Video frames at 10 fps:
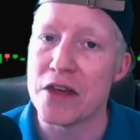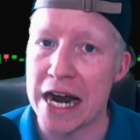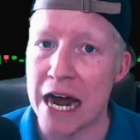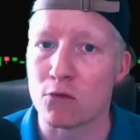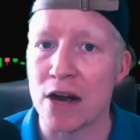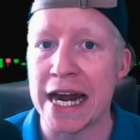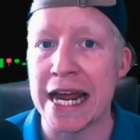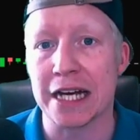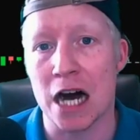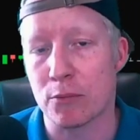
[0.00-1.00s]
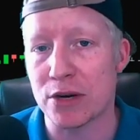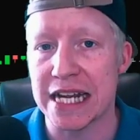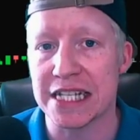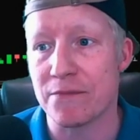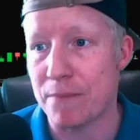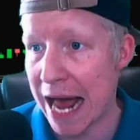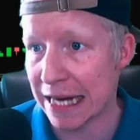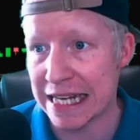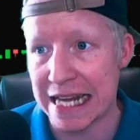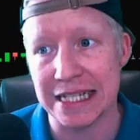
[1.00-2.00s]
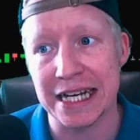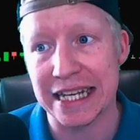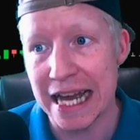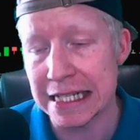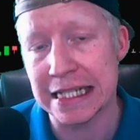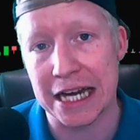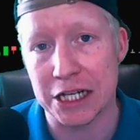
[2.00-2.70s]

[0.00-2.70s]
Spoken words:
then I ran a comprehensive backtest against